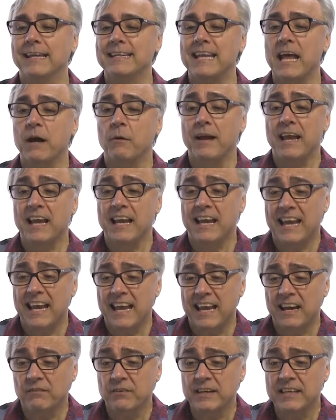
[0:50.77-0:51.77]
Now,
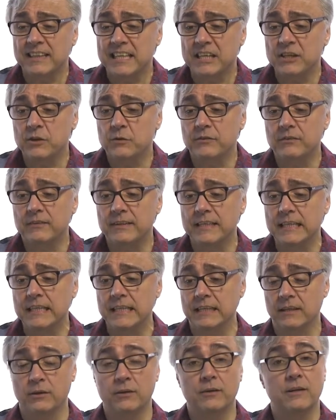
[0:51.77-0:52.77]
everything you see
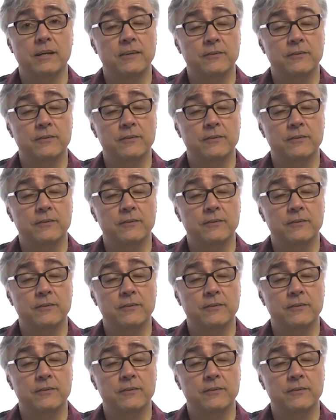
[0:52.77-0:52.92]
here